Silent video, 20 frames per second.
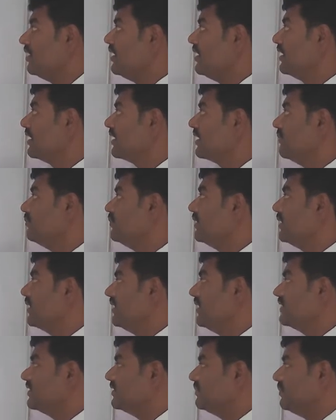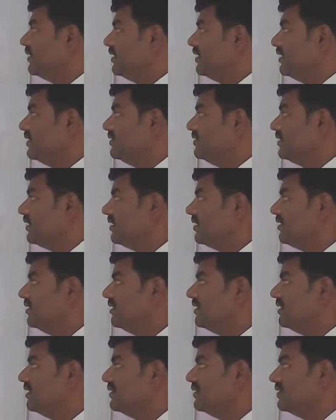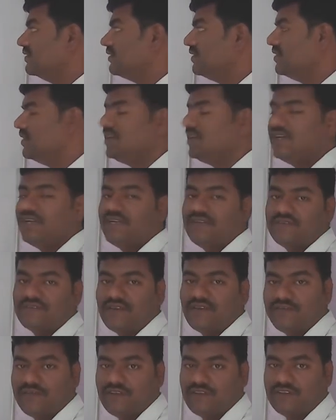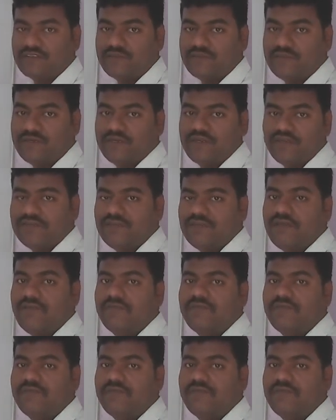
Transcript: capital expenditure is treated as revenue expenditure.